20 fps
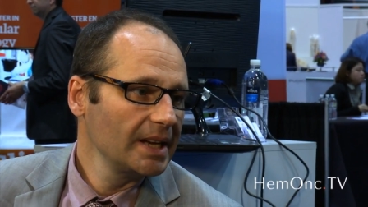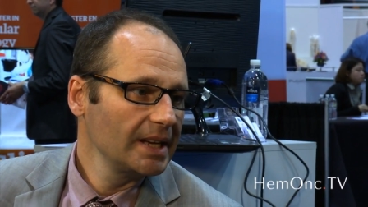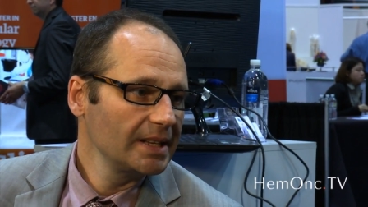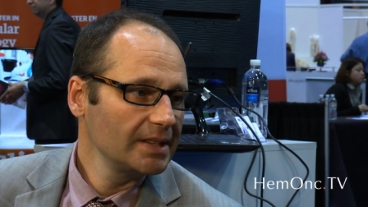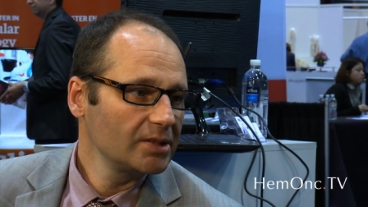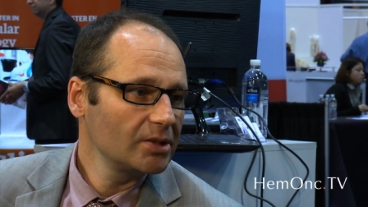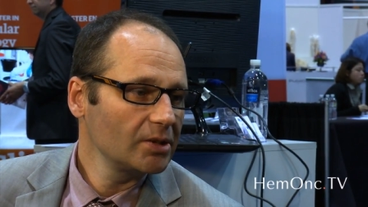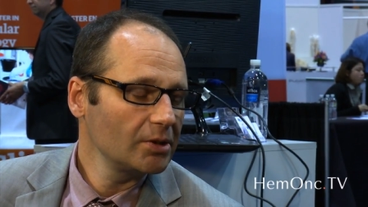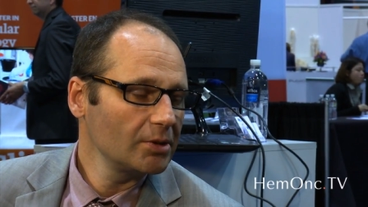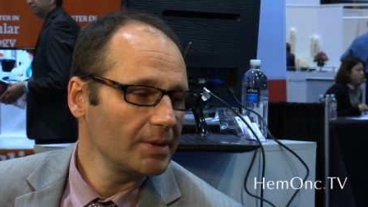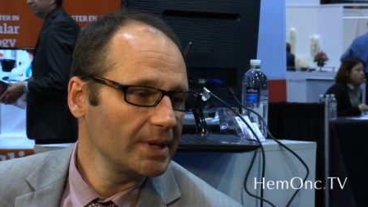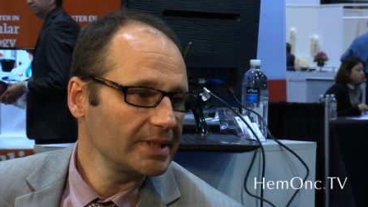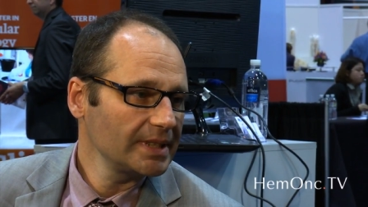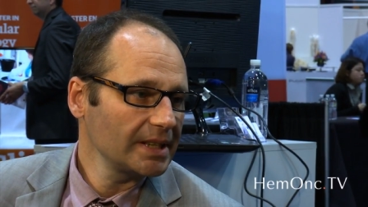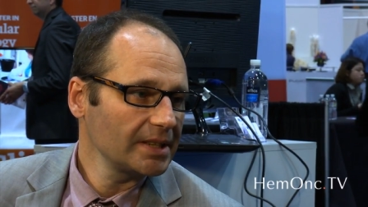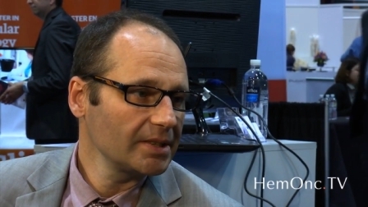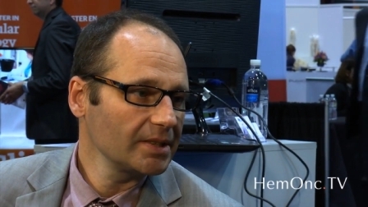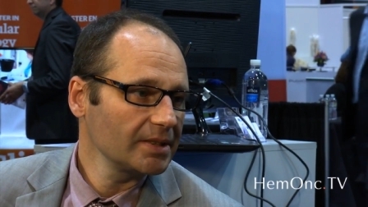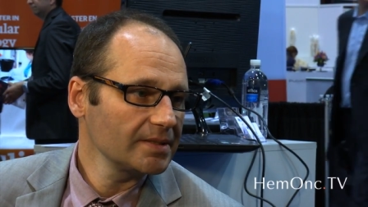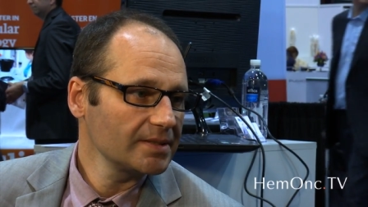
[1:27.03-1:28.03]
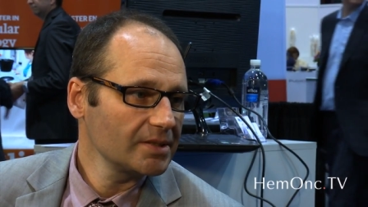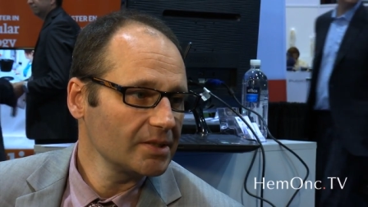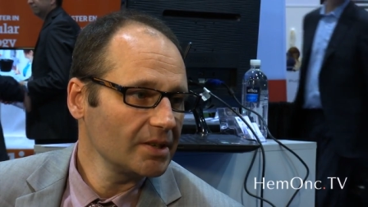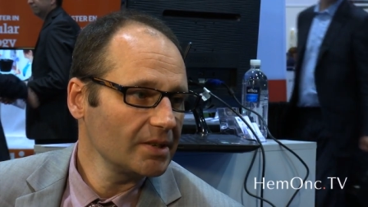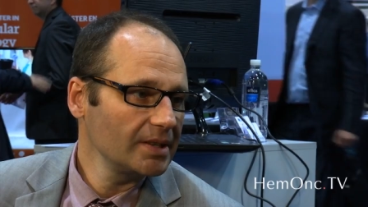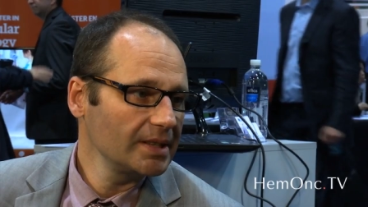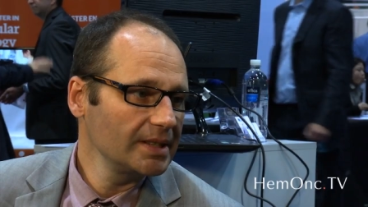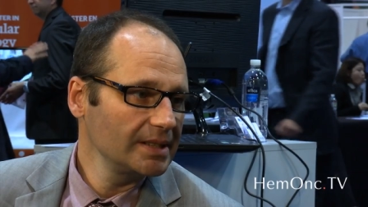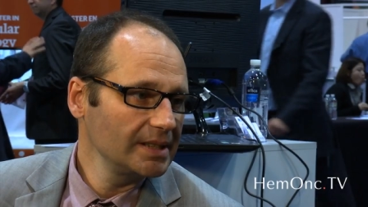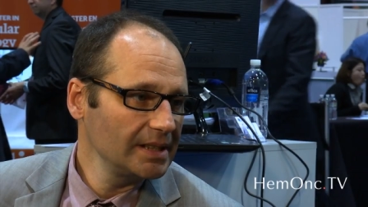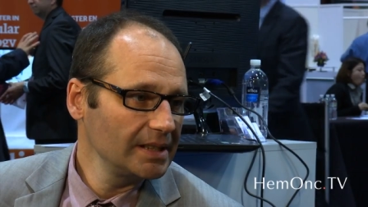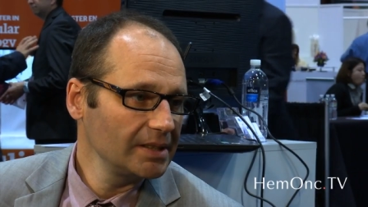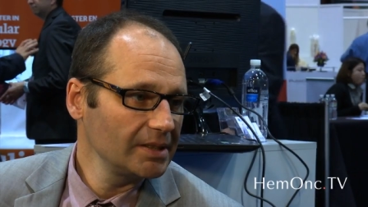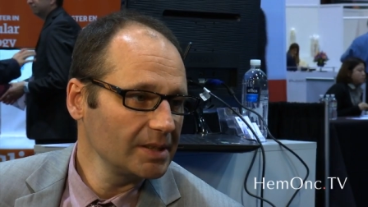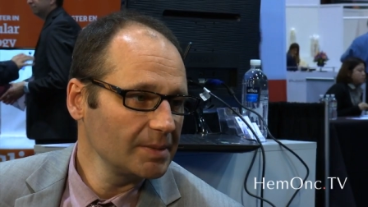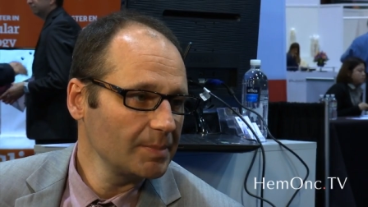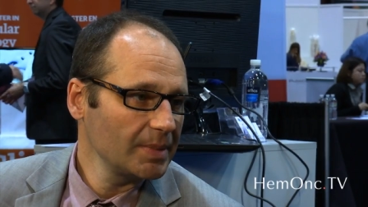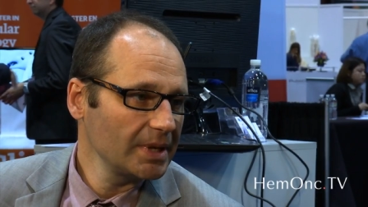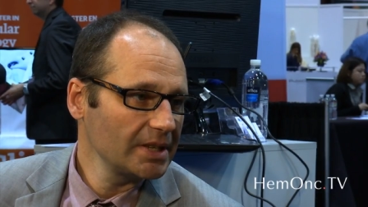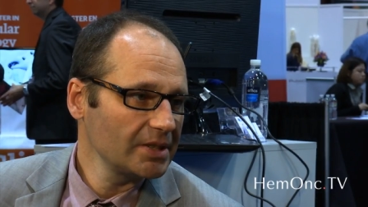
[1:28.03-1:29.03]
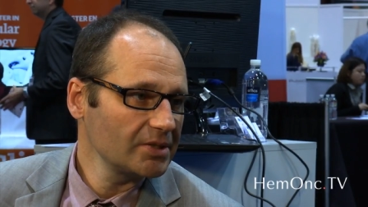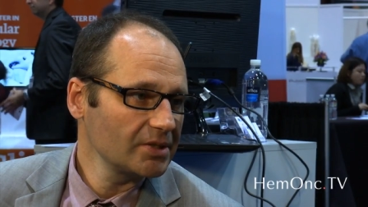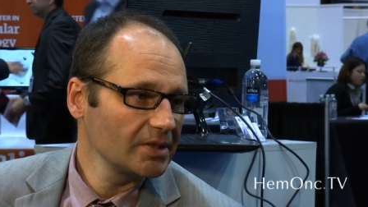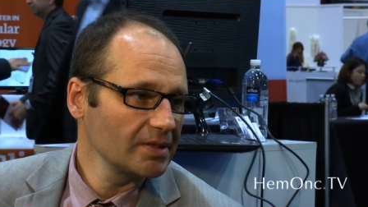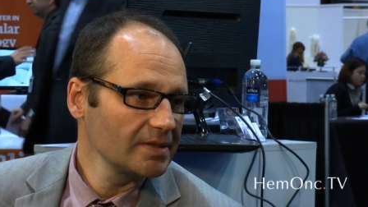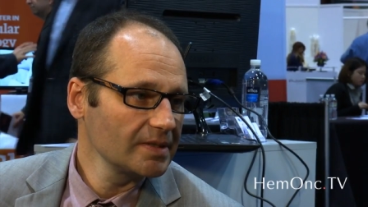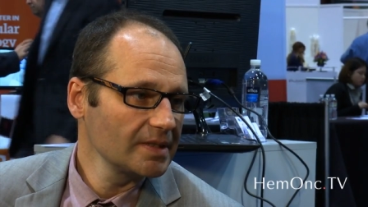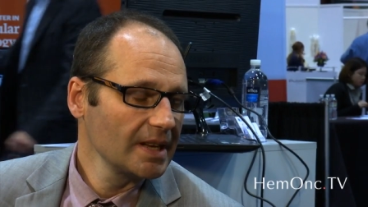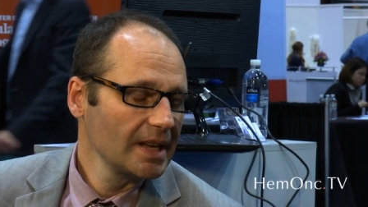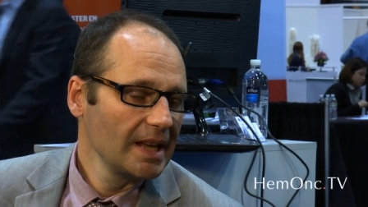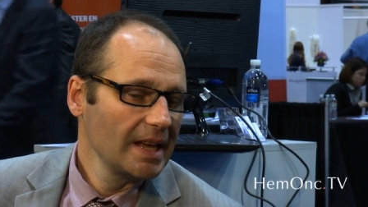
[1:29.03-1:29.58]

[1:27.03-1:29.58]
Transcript: in colorectal cancer in elderly patients.